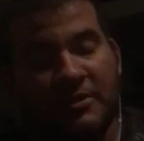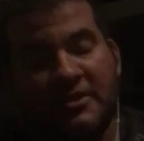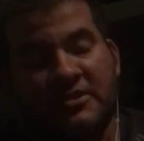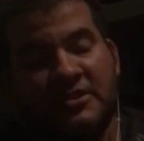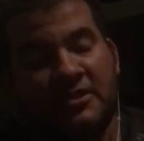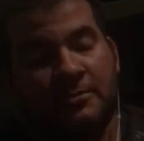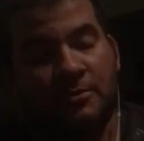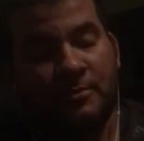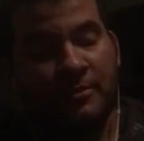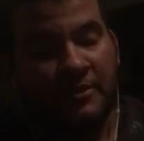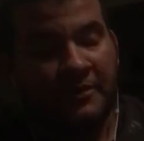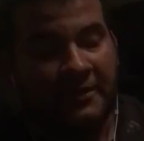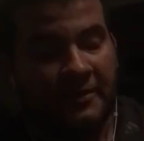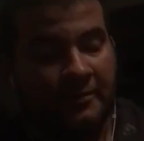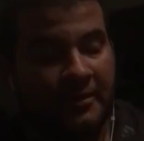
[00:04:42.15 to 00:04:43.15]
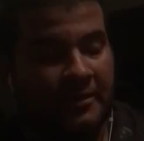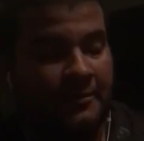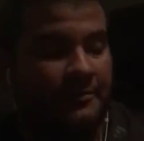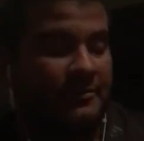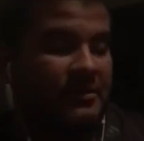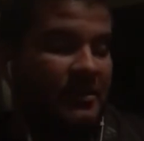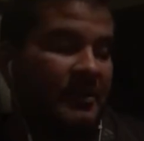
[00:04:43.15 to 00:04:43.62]
sleeper berth, there we go,
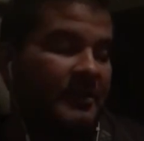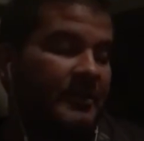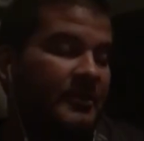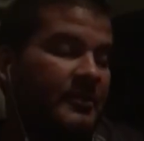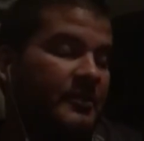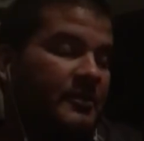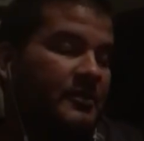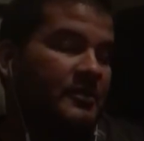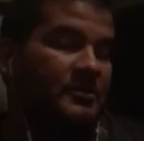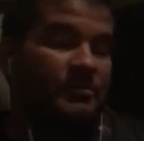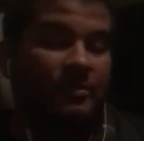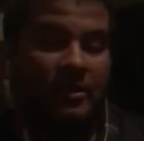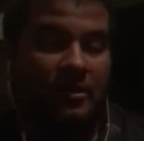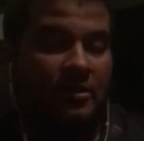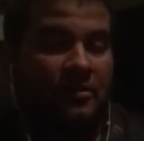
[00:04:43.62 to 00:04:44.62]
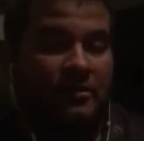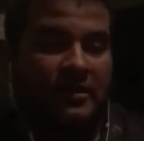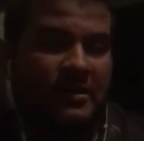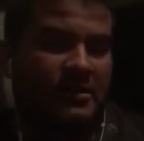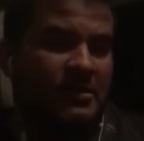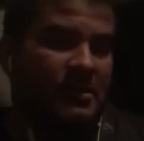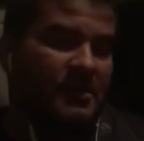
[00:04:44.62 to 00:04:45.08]
sorry, it's been a long
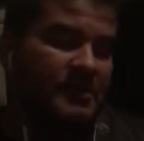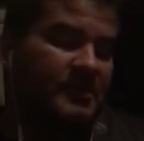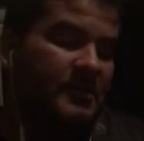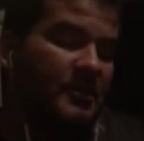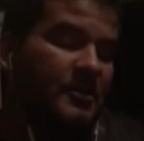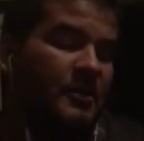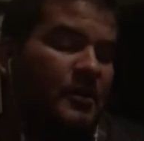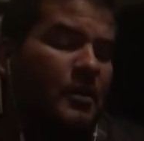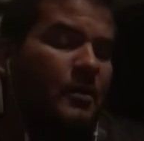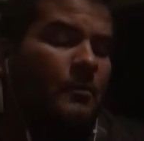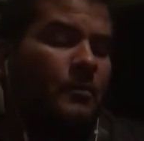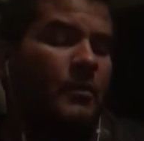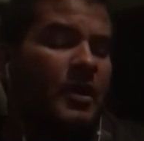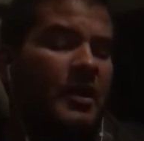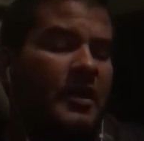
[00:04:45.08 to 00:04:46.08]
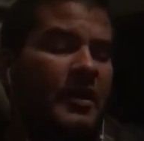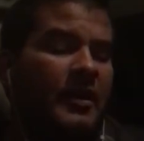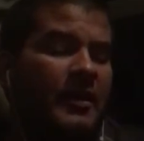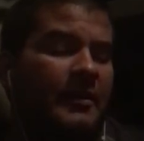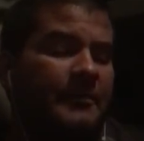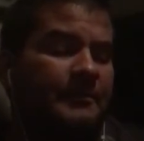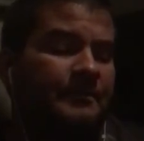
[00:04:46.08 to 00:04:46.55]
day, guys,
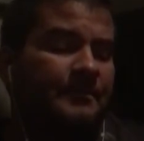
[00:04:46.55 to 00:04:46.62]
but